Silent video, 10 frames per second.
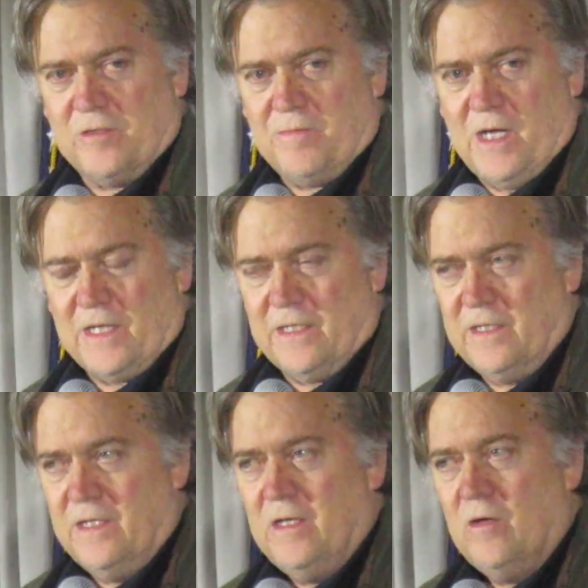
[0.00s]
in their
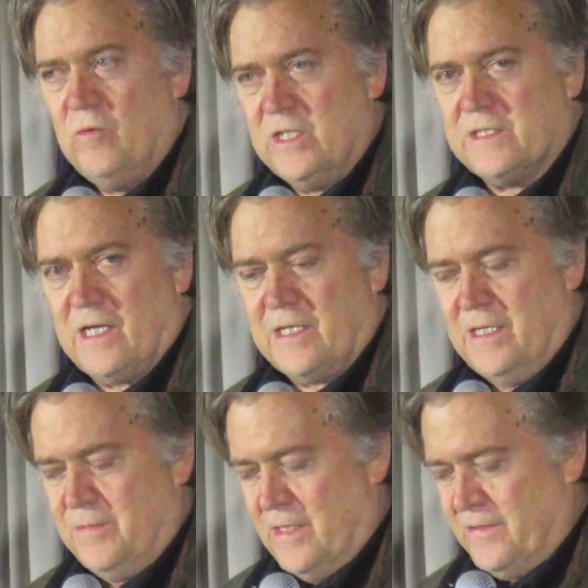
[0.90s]
pocket. We just got to
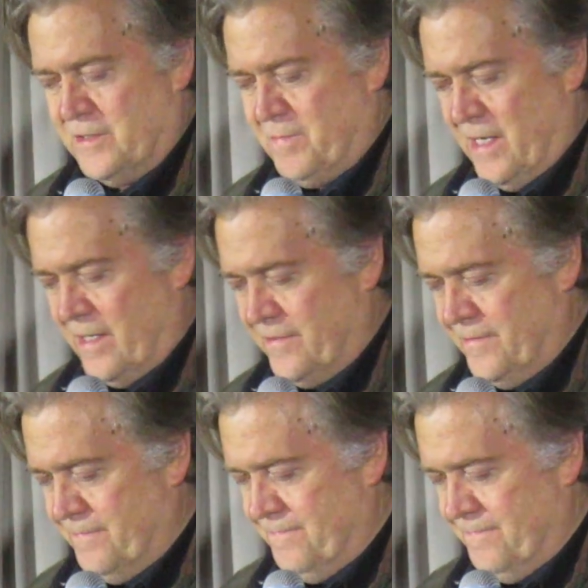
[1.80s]
keep down this path.